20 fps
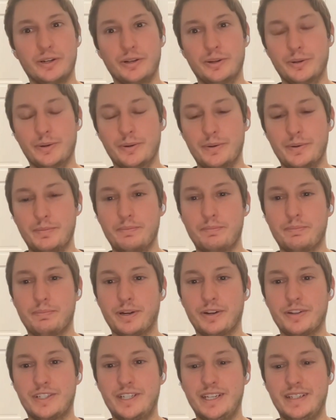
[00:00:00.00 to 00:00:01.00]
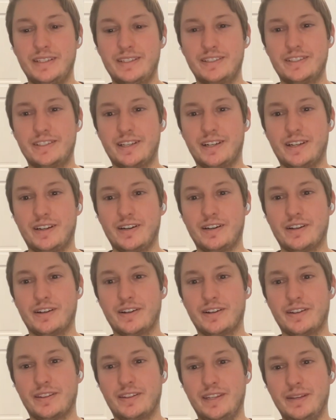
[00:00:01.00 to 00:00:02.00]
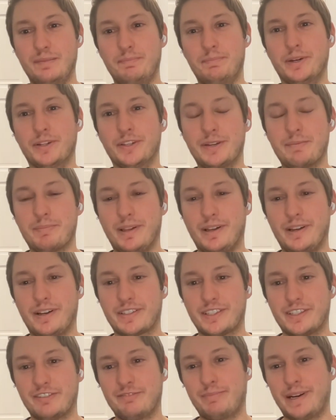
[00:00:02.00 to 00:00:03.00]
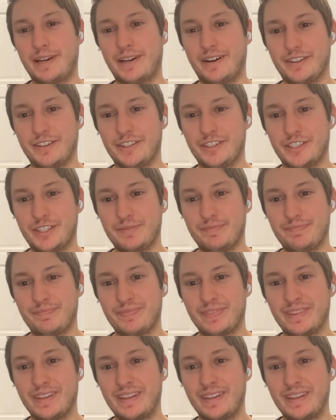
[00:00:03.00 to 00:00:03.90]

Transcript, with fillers: So, proteins are the building blocks of biology.